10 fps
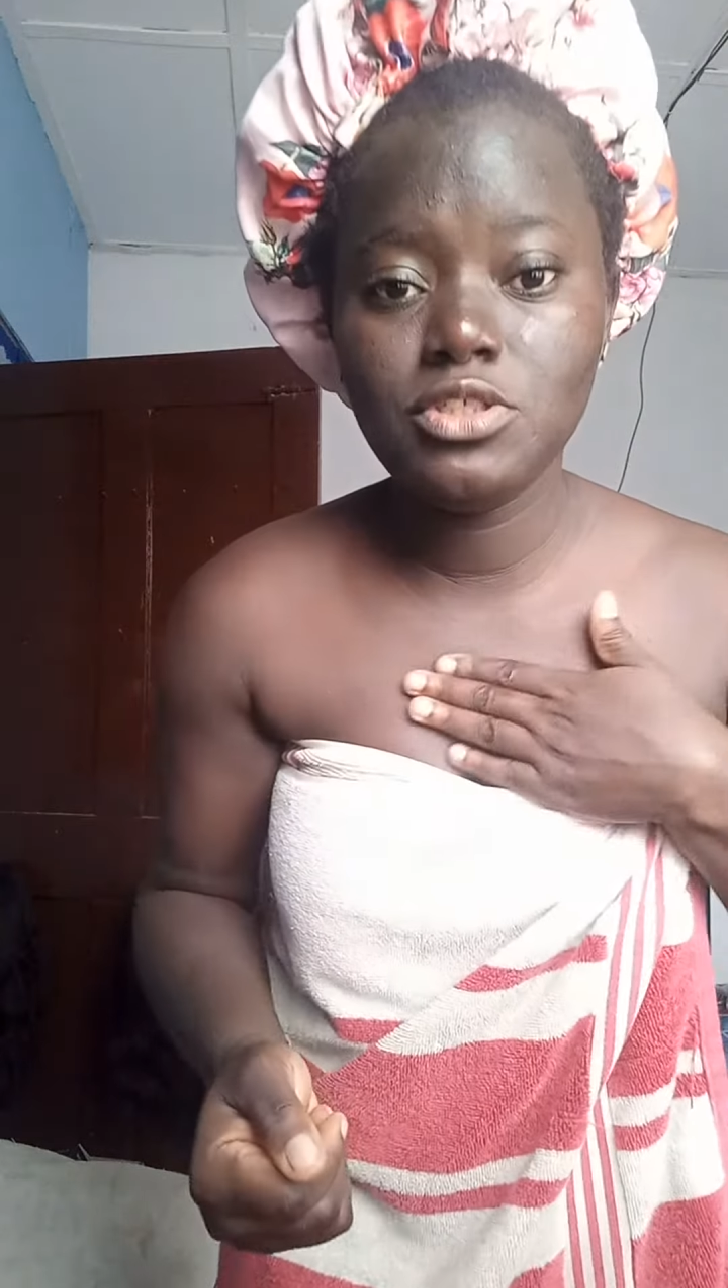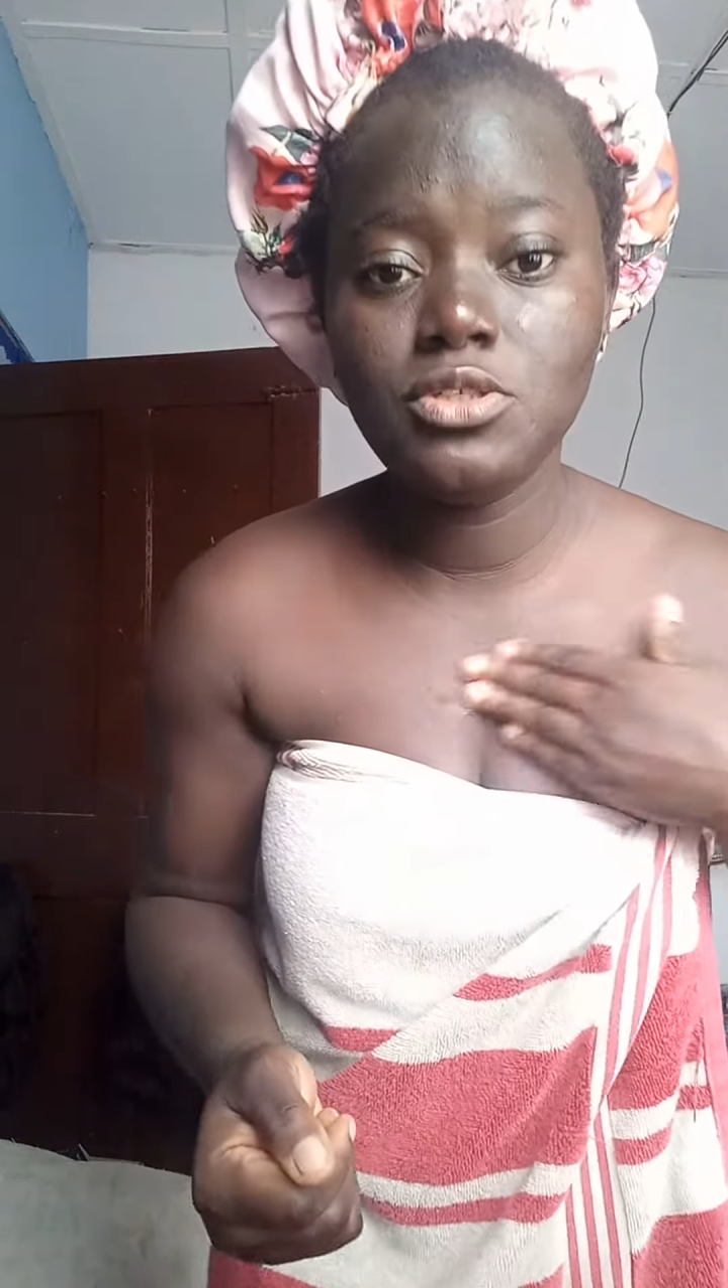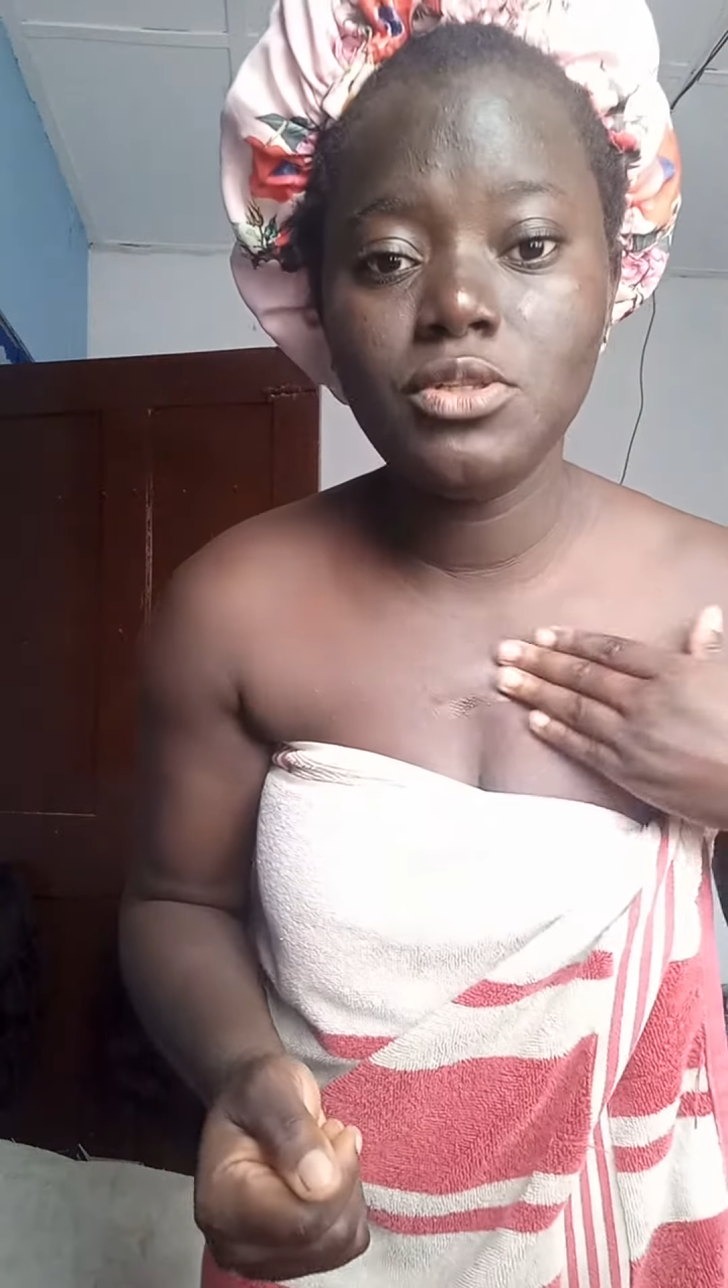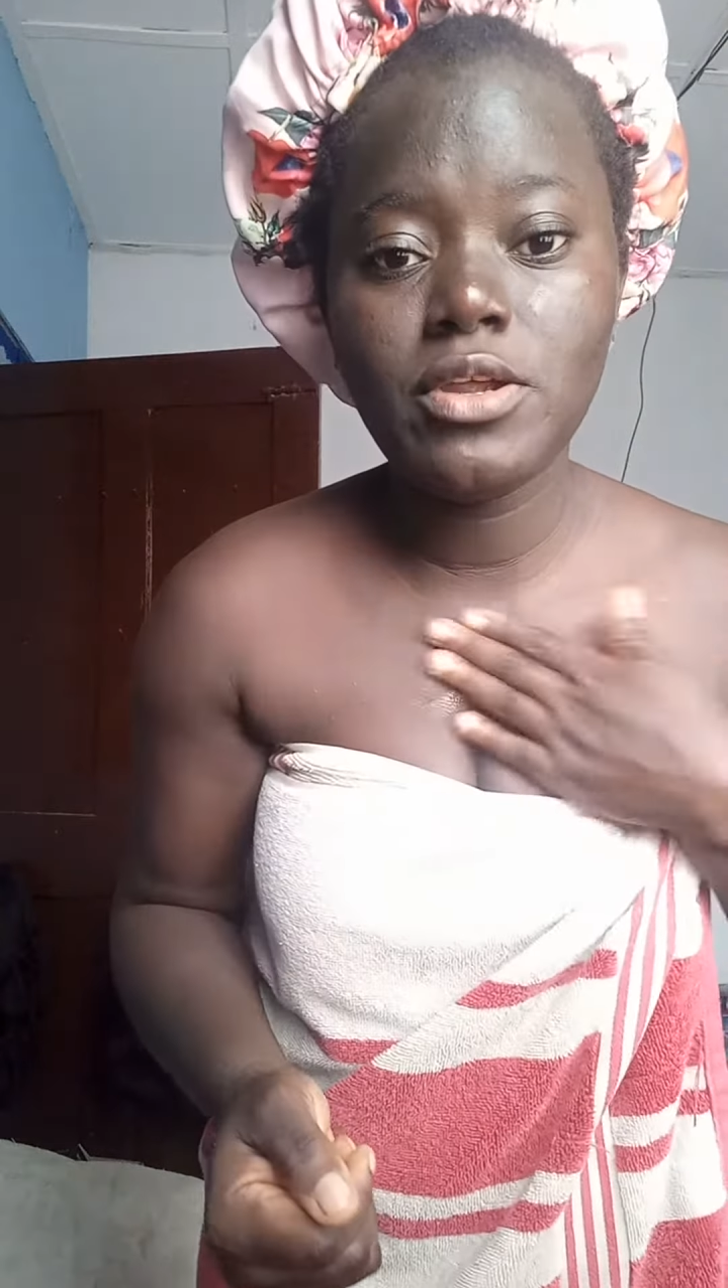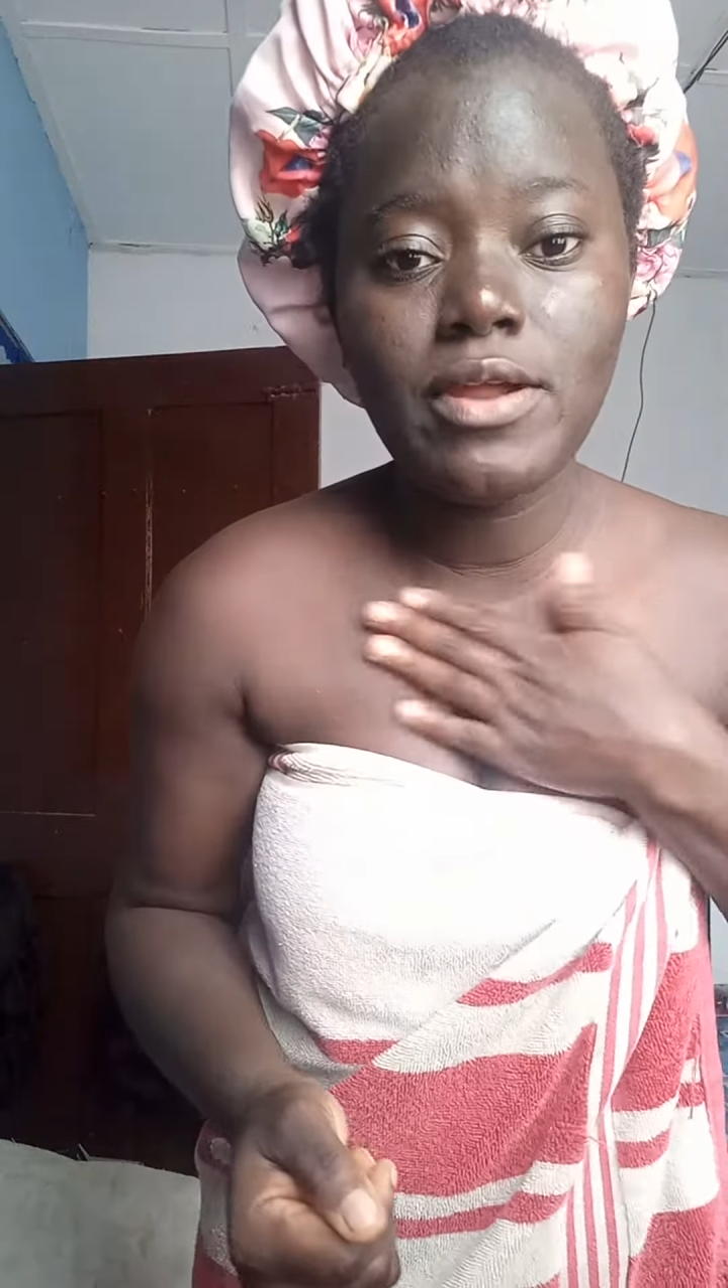you
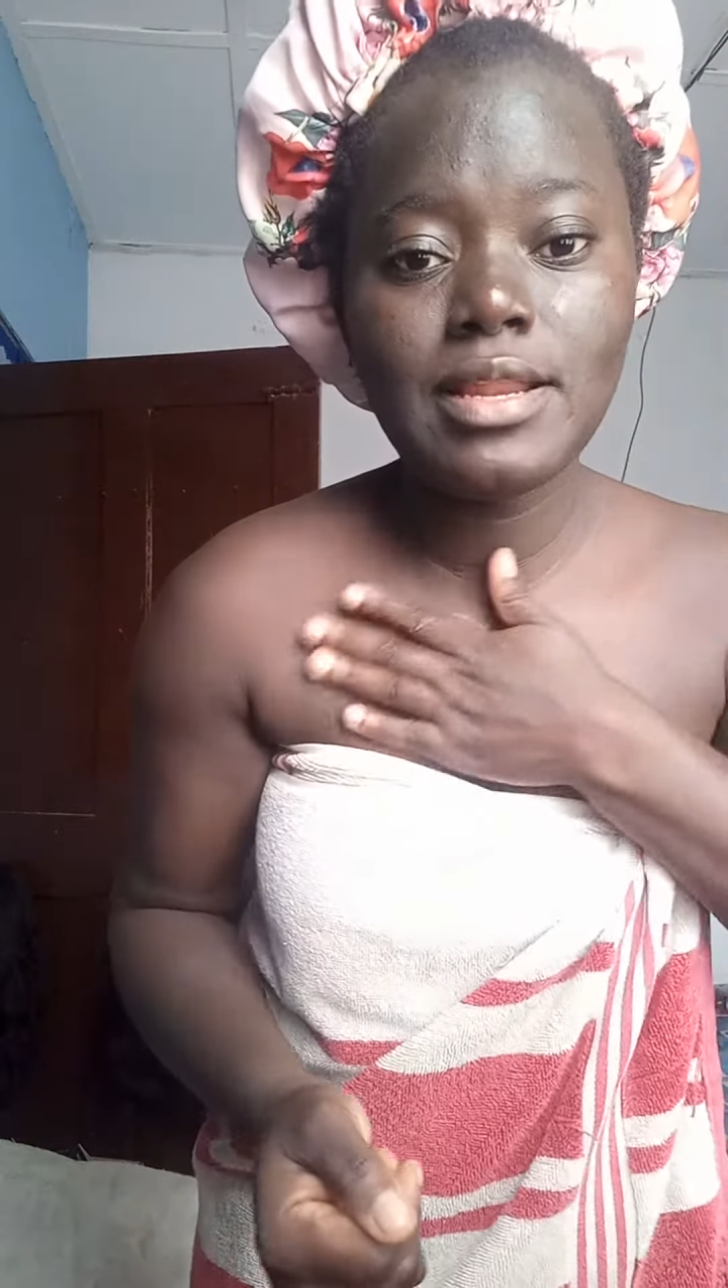know there are